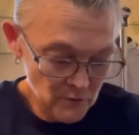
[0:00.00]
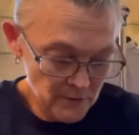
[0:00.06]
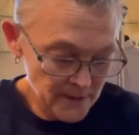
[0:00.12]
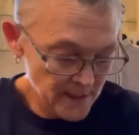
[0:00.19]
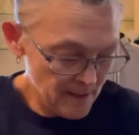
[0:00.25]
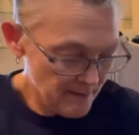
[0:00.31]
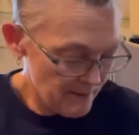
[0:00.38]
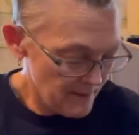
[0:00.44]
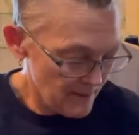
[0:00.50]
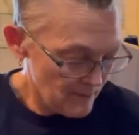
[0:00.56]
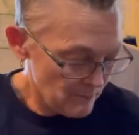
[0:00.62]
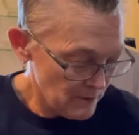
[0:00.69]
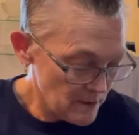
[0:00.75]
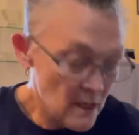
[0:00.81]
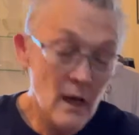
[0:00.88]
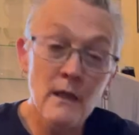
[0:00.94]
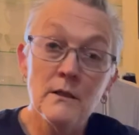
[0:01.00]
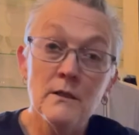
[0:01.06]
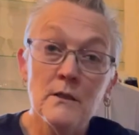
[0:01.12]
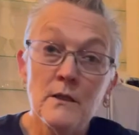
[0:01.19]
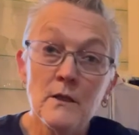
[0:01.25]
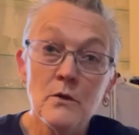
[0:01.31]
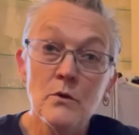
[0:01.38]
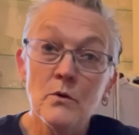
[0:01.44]
Now, that would not
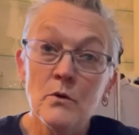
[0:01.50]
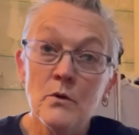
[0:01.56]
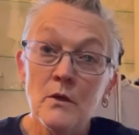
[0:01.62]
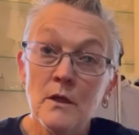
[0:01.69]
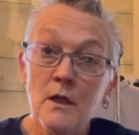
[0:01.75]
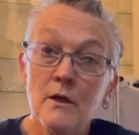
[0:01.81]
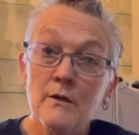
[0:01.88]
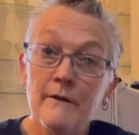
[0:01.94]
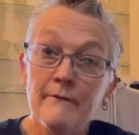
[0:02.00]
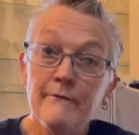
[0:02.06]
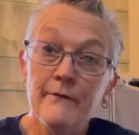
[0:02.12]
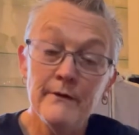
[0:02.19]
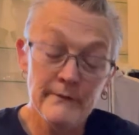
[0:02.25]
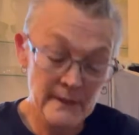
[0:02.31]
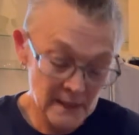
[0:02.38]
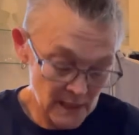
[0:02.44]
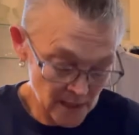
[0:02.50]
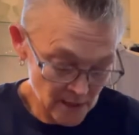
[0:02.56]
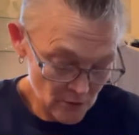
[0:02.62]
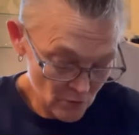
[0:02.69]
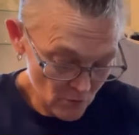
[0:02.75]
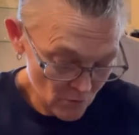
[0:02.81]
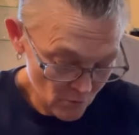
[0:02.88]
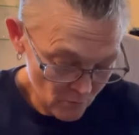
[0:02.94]
look cool on a
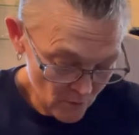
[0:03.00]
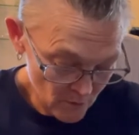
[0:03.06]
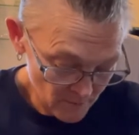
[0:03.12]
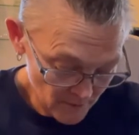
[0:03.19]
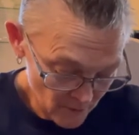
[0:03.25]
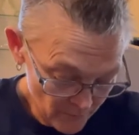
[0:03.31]
58-year-old woman, or